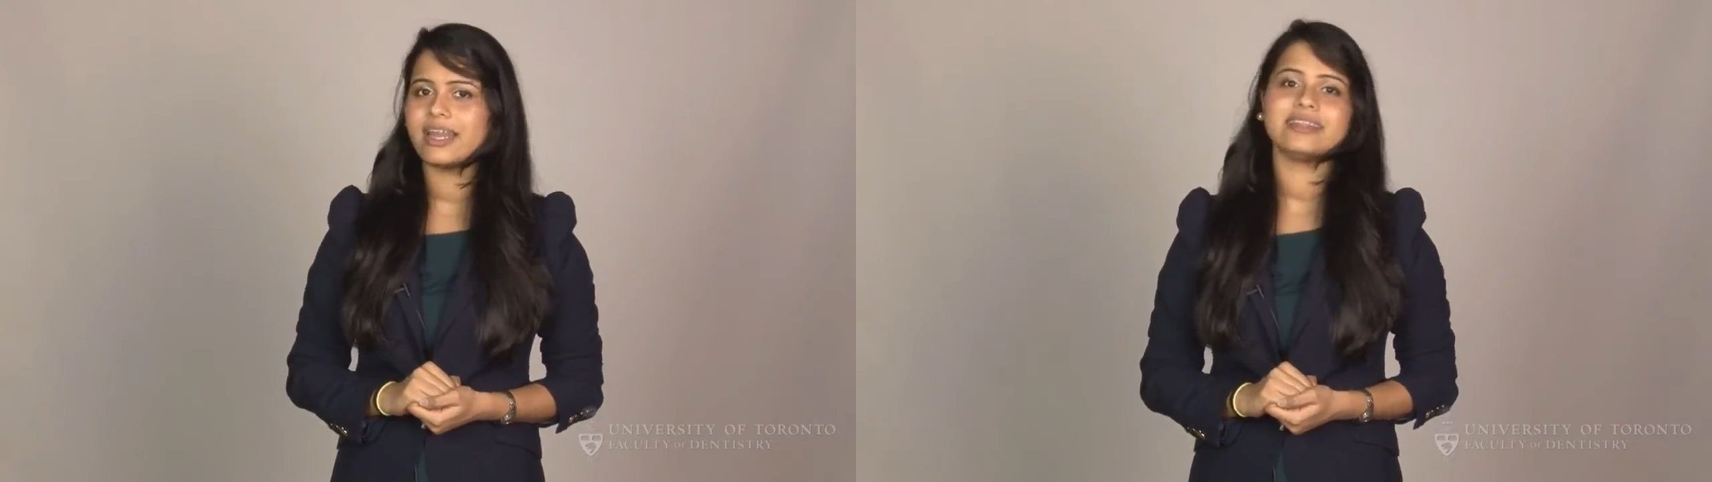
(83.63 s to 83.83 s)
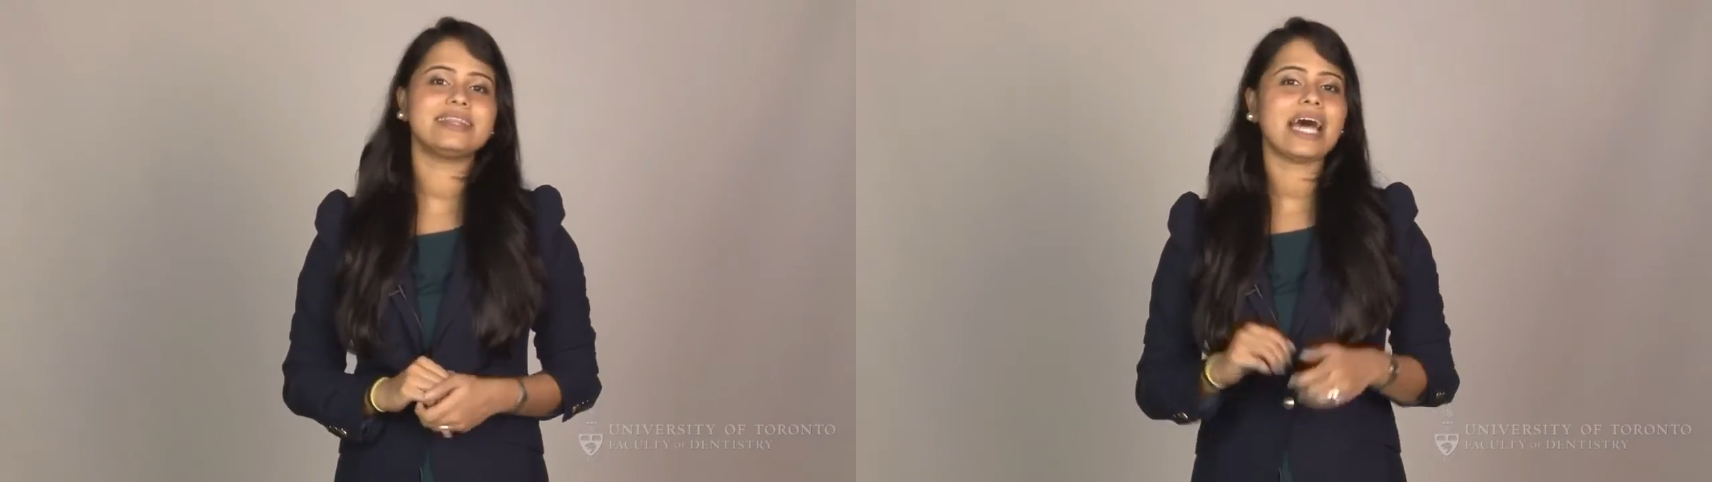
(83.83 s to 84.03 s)

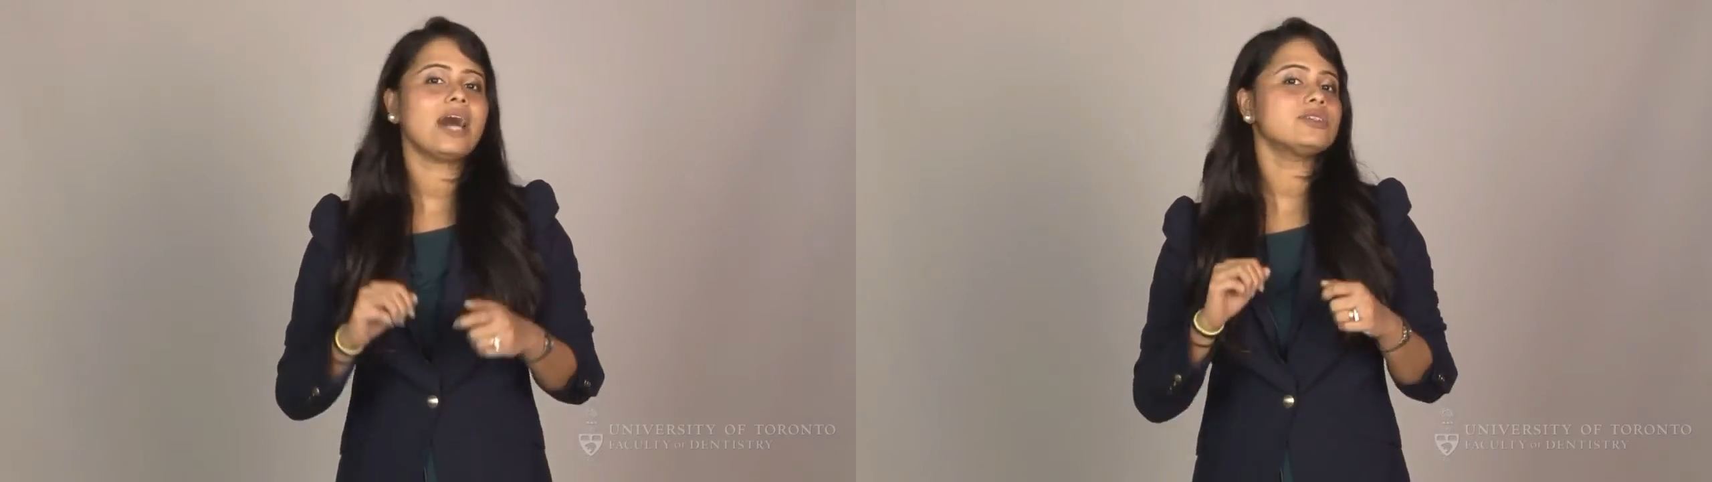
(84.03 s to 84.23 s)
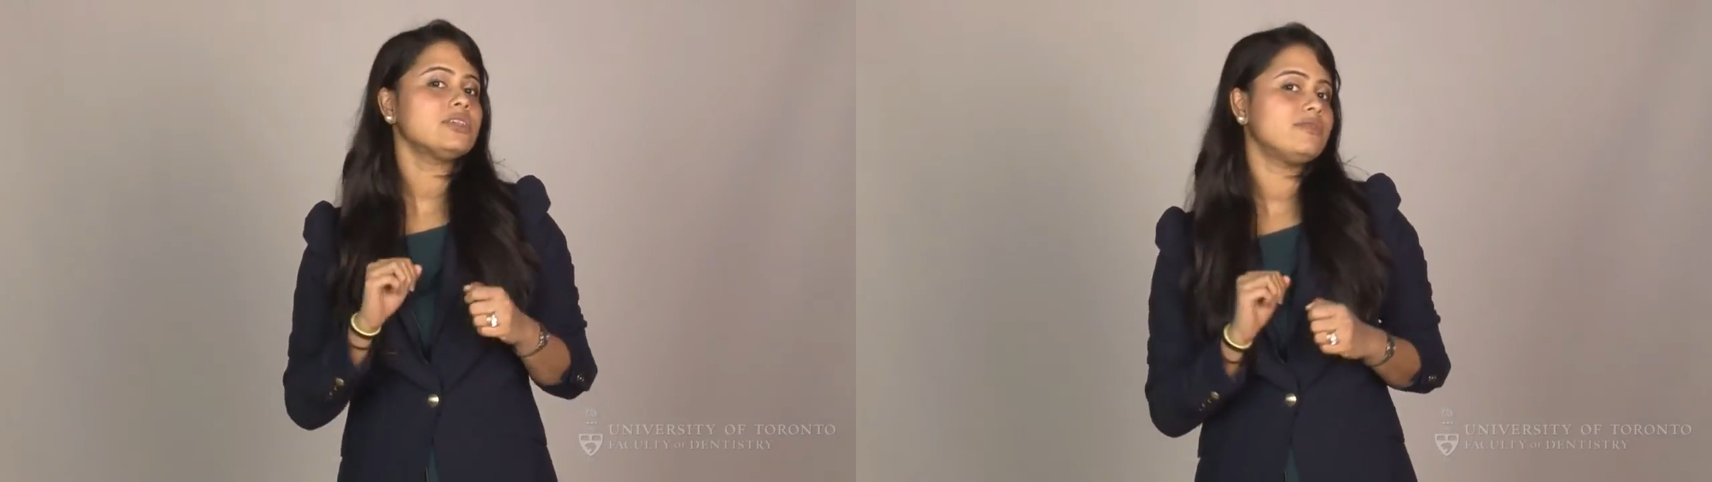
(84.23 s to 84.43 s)

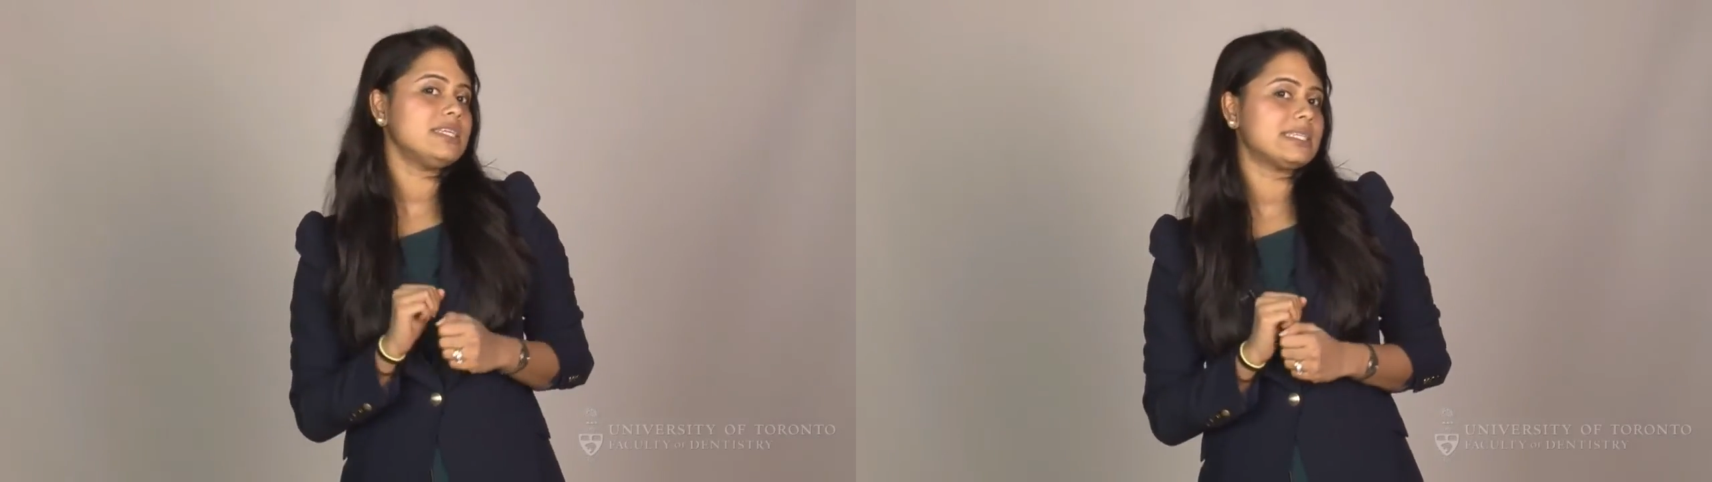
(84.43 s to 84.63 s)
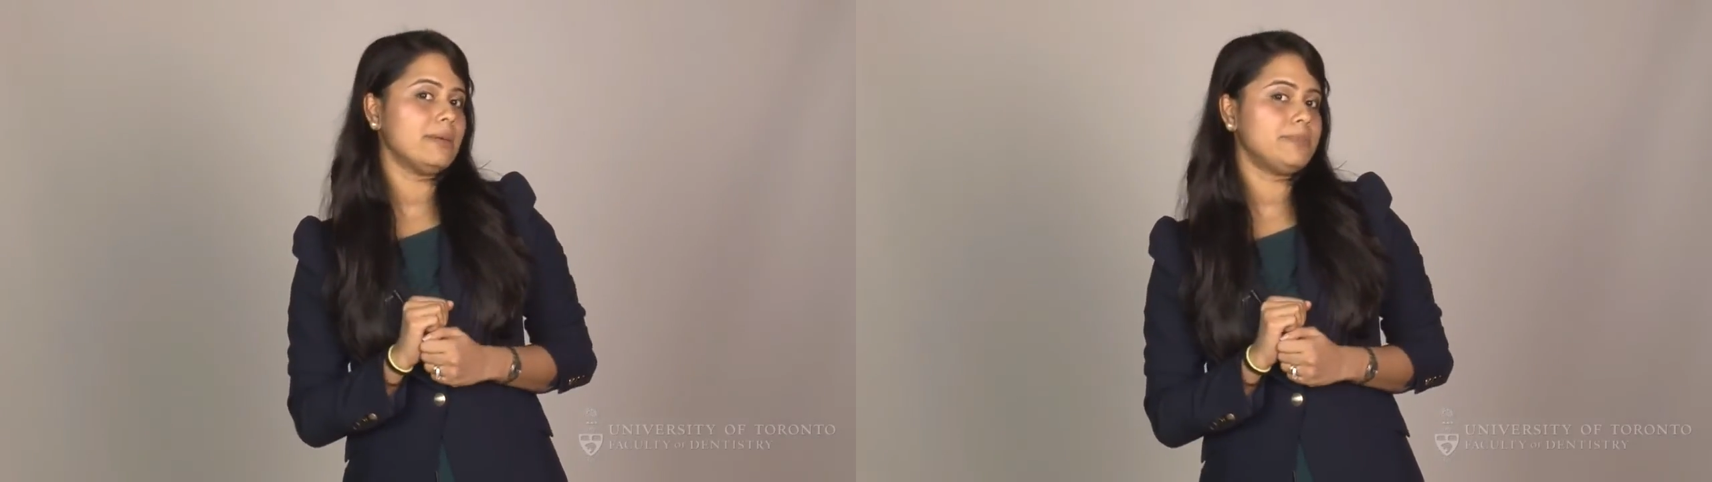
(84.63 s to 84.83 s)
1,000 of
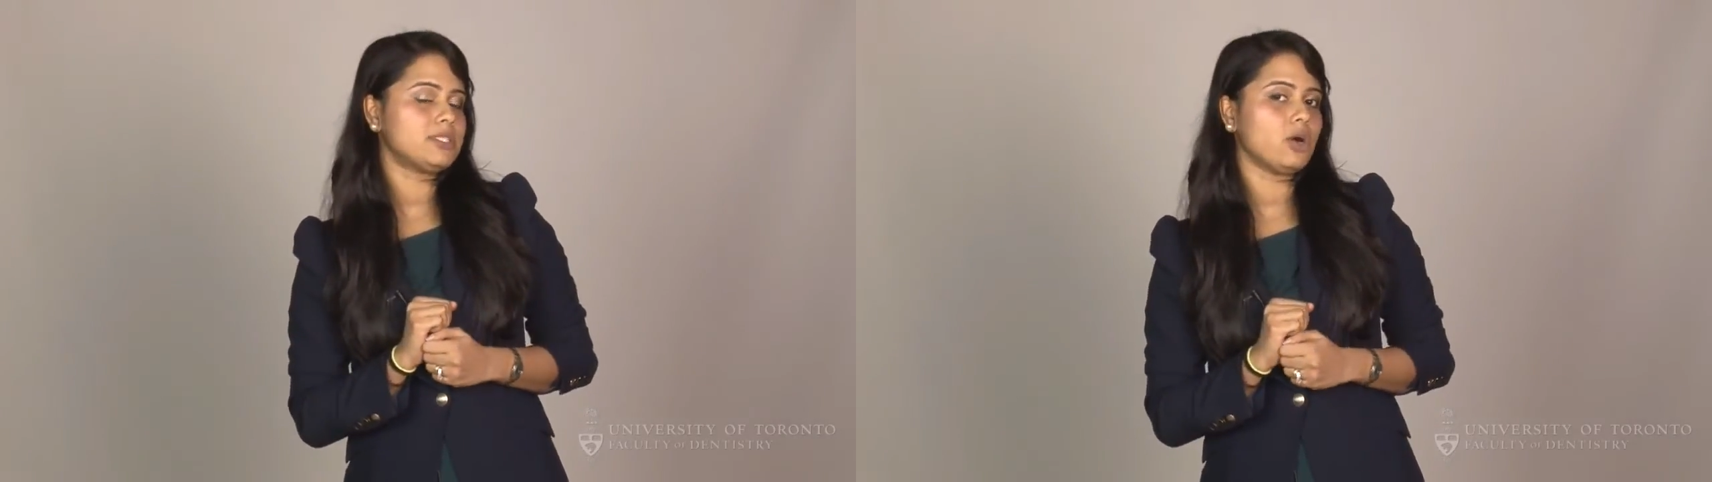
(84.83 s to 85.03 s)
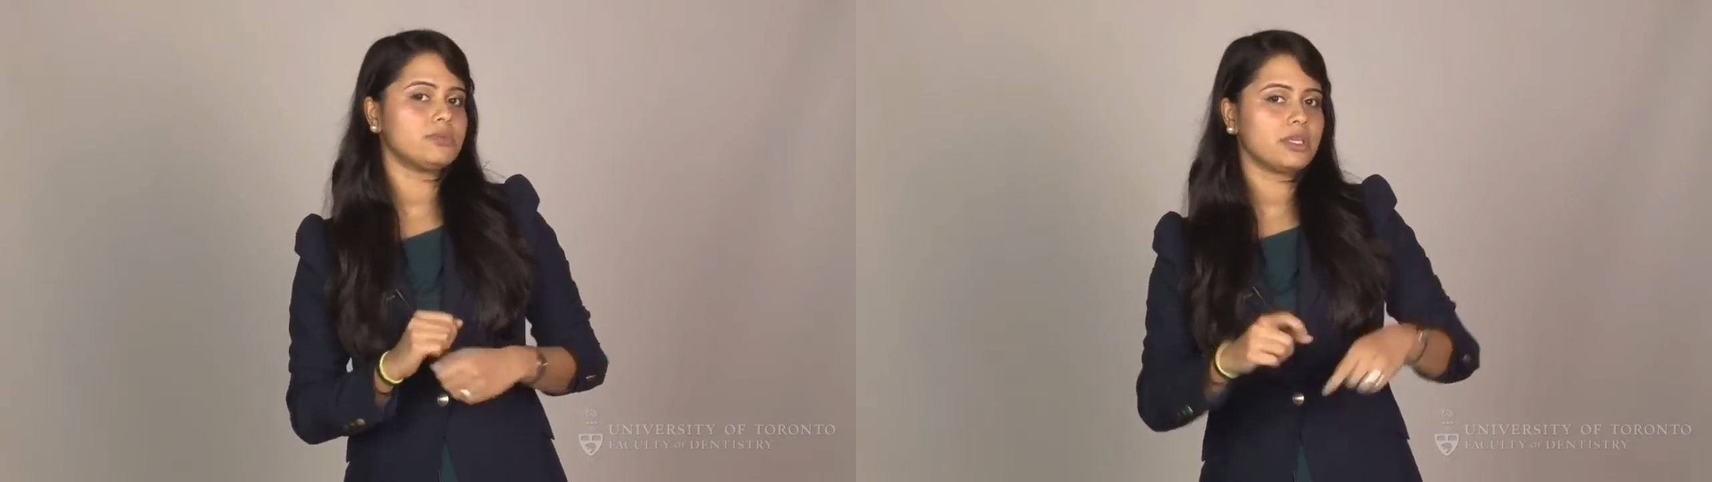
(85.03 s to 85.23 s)
these
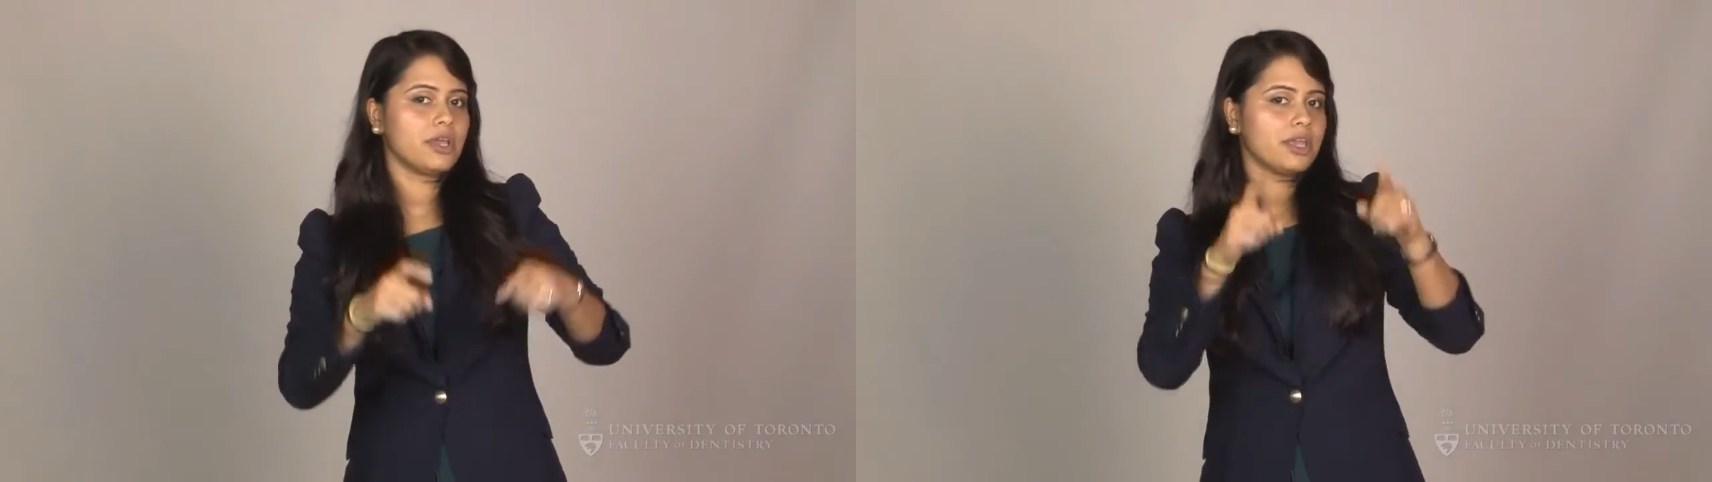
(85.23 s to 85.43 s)
liposomes